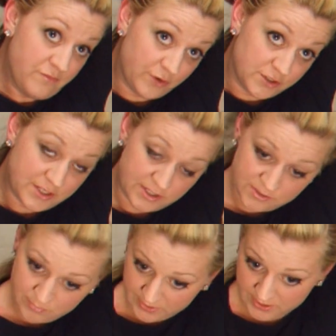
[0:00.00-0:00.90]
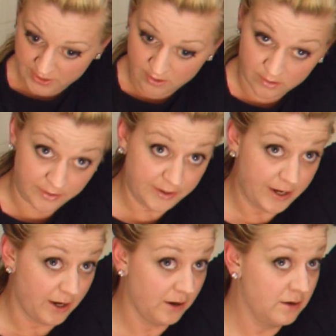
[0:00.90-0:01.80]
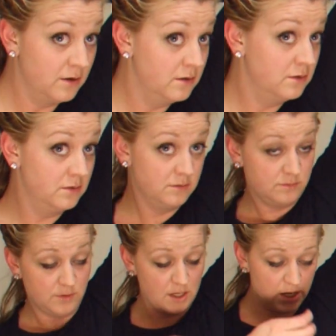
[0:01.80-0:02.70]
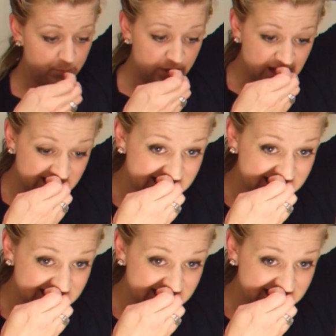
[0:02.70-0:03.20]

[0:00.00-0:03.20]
First, I just want you to get all your hair up,